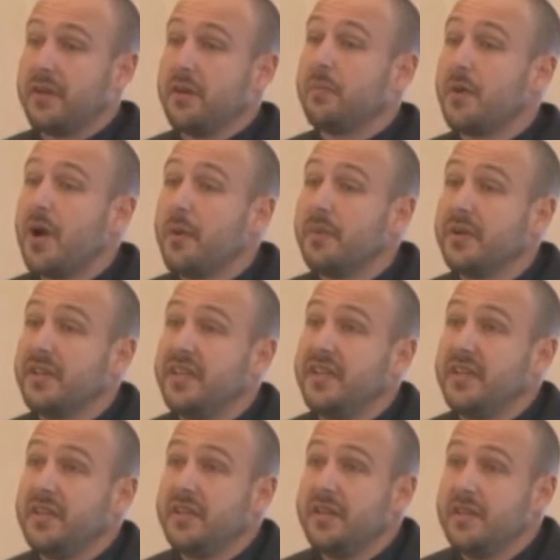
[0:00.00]
their
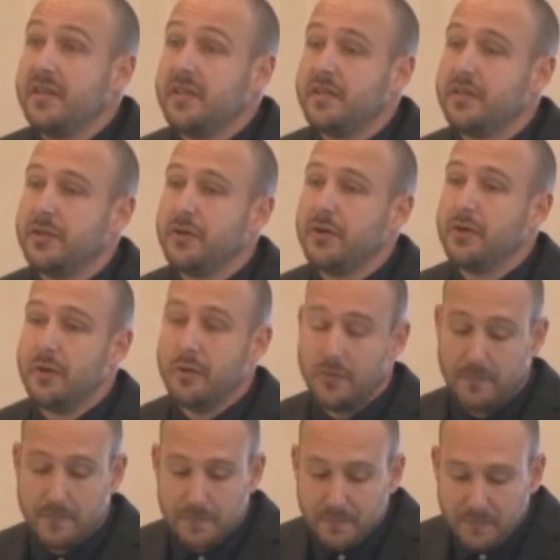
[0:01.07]
property to
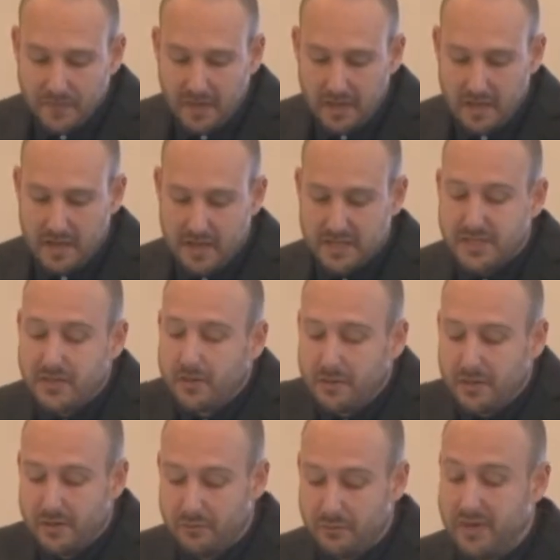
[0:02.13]
uh,
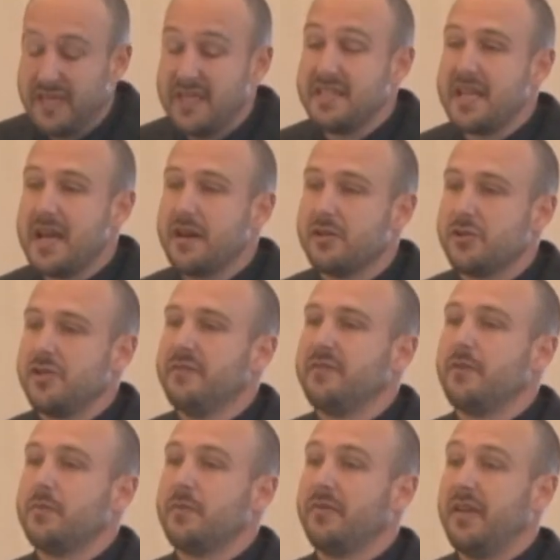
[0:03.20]
store and release energy in
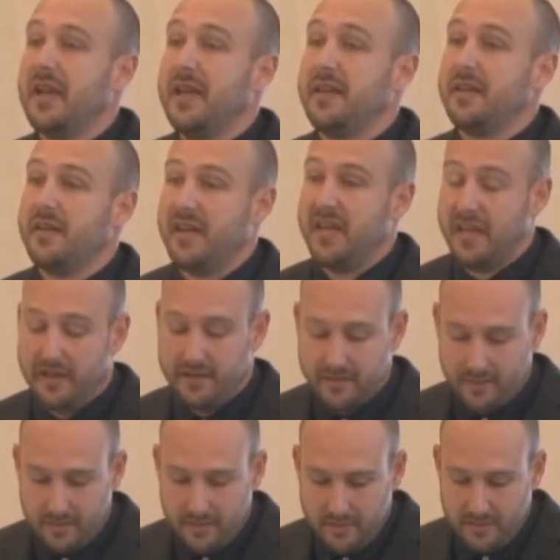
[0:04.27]
form of latent heat.
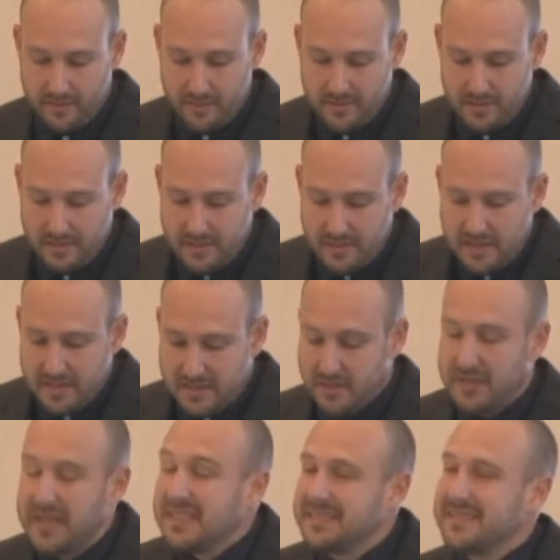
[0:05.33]

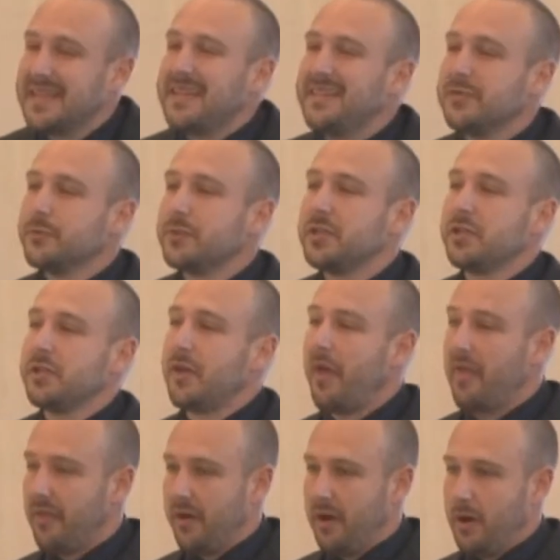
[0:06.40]
So they do so
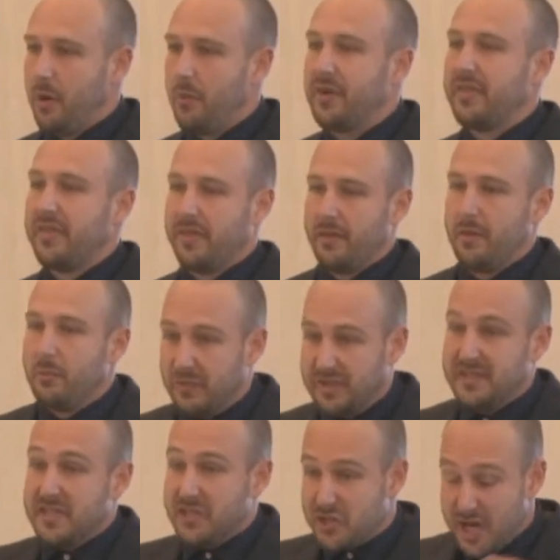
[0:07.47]
uh, with,
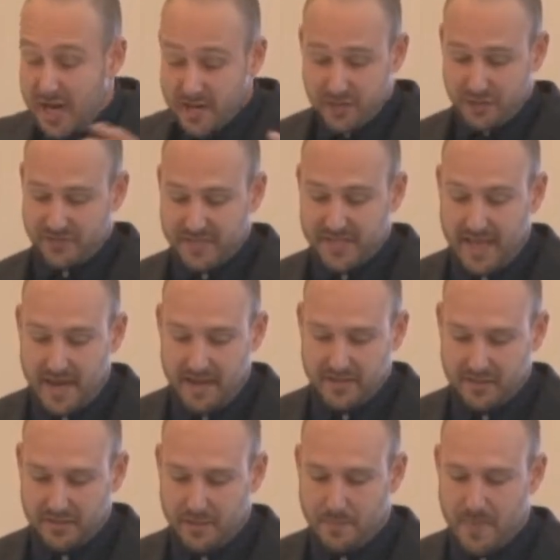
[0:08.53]
with the change of state.
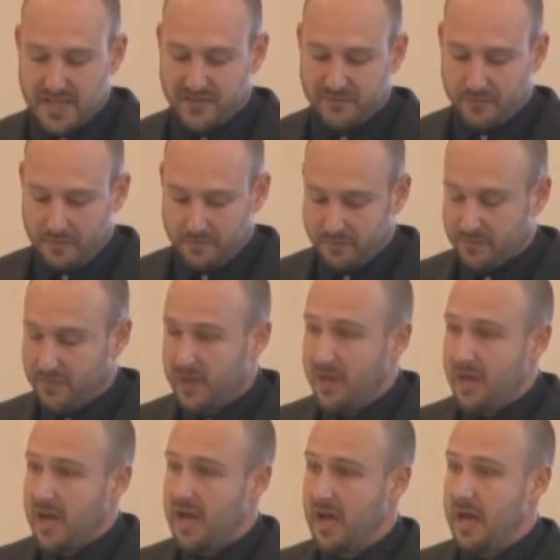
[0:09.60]
So they pass from
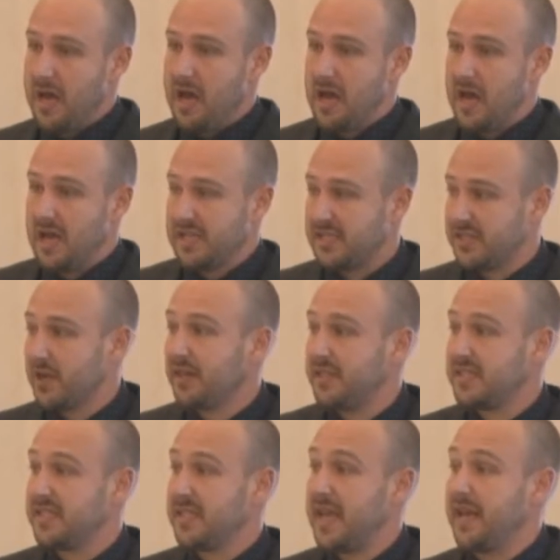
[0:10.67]
uh, solid
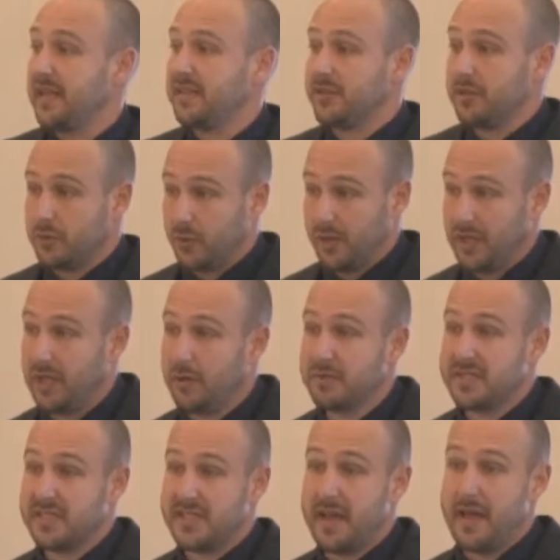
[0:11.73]
state to a liquid
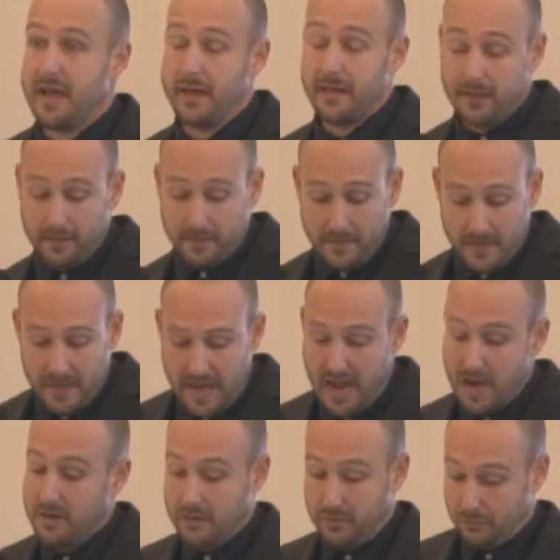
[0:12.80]
state
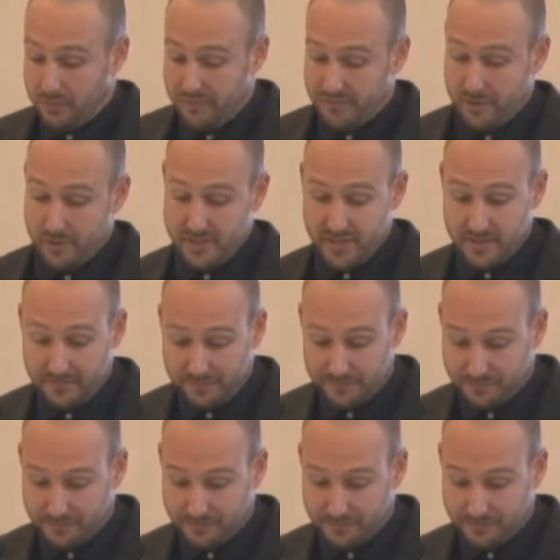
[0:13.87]
and reverse,